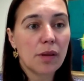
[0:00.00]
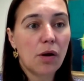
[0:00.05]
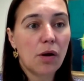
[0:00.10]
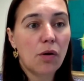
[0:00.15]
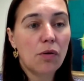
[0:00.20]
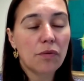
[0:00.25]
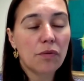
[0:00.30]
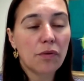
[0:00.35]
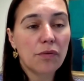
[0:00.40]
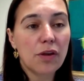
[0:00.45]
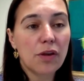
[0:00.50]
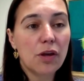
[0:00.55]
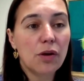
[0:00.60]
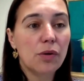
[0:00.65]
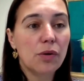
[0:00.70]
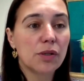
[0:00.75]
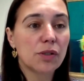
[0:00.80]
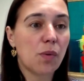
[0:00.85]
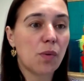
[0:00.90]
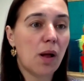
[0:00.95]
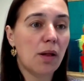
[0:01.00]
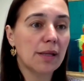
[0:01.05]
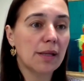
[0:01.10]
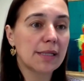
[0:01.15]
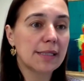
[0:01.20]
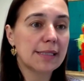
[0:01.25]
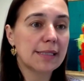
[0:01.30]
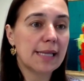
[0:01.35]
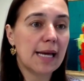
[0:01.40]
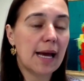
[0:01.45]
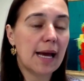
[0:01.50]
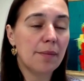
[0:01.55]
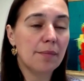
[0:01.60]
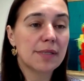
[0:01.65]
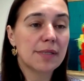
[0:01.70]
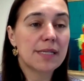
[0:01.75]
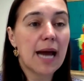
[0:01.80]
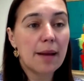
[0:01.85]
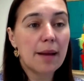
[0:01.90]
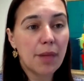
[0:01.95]
overview as well as
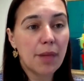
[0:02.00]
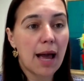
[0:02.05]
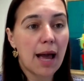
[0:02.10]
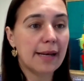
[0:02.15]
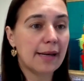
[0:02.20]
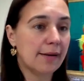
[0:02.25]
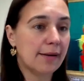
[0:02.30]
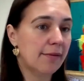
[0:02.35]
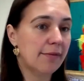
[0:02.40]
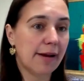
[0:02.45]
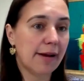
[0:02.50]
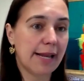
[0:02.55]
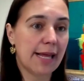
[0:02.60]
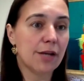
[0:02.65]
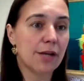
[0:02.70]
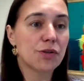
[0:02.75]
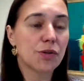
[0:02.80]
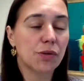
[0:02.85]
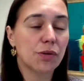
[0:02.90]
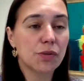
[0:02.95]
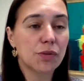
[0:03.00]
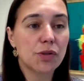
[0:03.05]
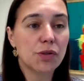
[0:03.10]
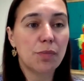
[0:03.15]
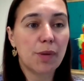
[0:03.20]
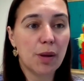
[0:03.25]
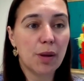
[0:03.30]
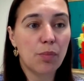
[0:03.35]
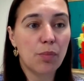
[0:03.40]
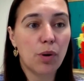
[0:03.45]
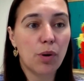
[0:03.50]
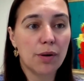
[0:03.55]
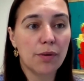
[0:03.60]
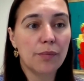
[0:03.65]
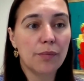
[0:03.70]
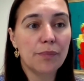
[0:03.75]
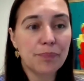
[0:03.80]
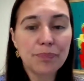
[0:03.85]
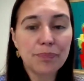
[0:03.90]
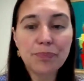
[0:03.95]
timeline and financials, which will be
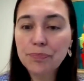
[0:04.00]
important.